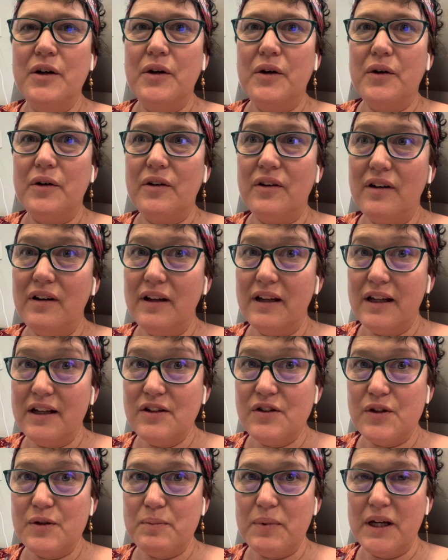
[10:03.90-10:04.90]
or at
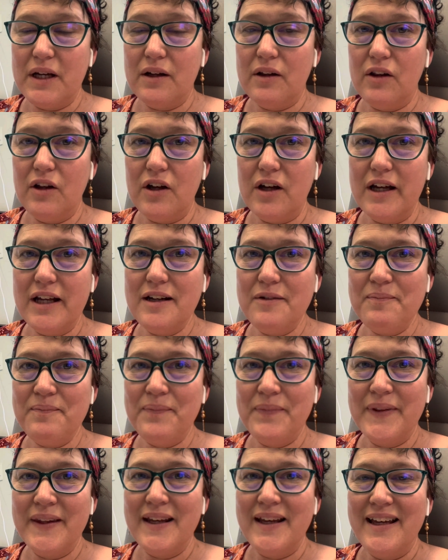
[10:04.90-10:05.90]
least a PICC line.
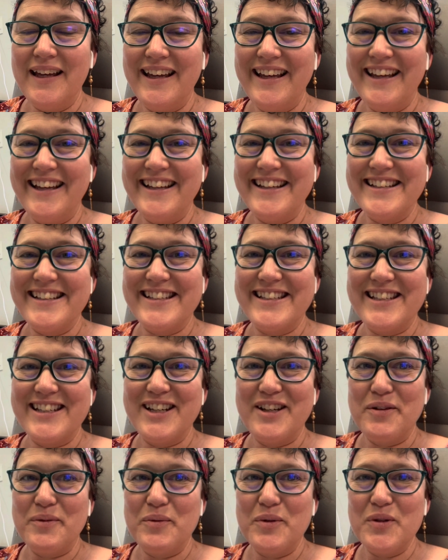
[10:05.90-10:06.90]

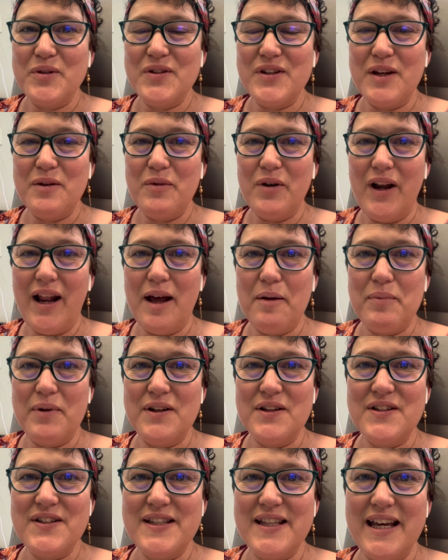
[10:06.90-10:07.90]
So we'll see what
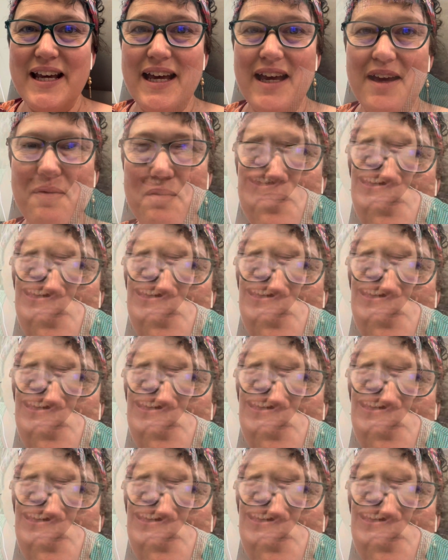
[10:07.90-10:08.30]
happens there.